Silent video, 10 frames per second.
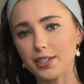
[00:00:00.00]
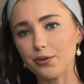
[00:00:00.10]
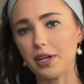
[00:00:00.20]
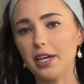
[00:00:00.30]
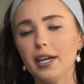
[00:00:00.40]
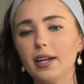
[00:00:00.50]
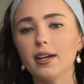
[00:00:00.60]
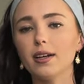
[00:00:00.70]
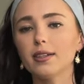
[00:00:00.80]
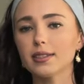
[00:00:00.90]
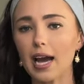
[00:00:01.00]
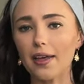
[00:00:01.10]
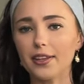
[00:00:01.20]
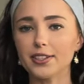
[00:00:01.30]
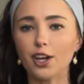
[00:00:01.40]
you could tie
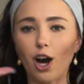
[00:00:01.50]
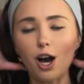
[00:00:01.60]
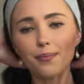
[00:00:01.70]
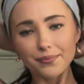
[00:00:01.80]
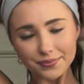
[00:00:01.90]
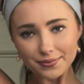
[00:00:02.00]
this top.